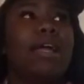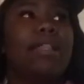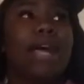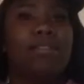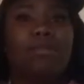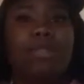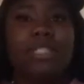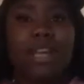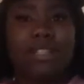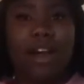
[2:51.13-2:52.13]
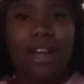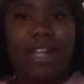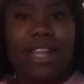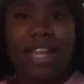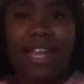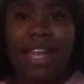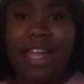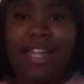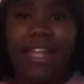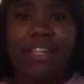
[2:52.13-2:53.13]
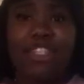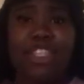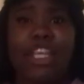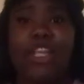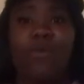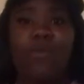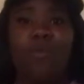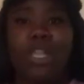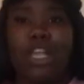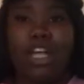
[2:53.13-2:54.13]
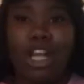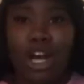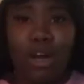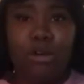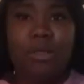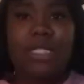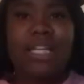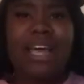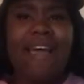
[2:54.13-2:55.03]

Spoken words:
that's when we start talking again and just getting really close.